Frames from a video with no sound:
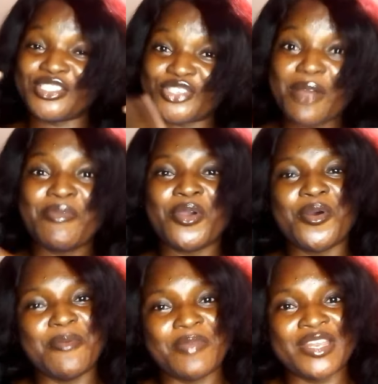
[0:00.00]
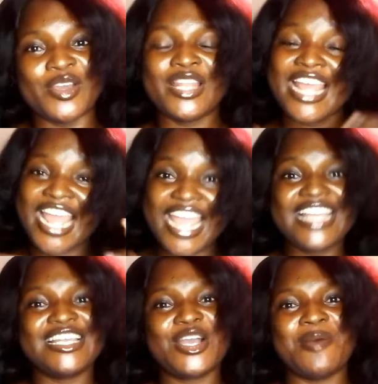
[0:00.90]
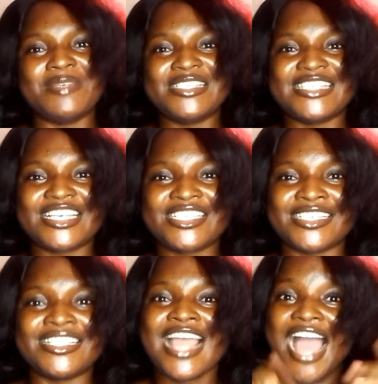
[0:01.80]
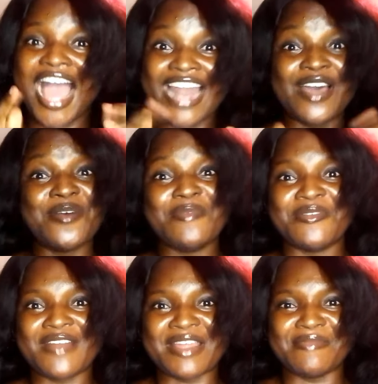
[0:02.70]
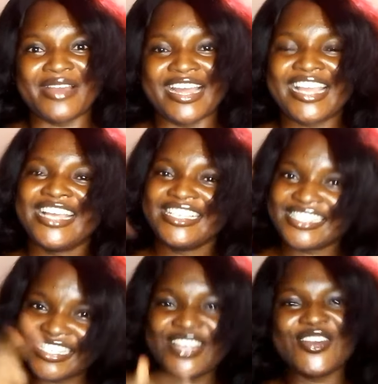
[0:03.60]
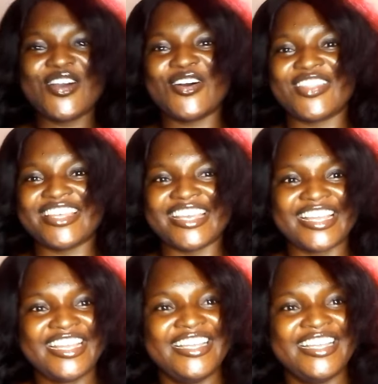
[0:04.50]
Drop your opinion in the comment section and I'll be right back. See you all there.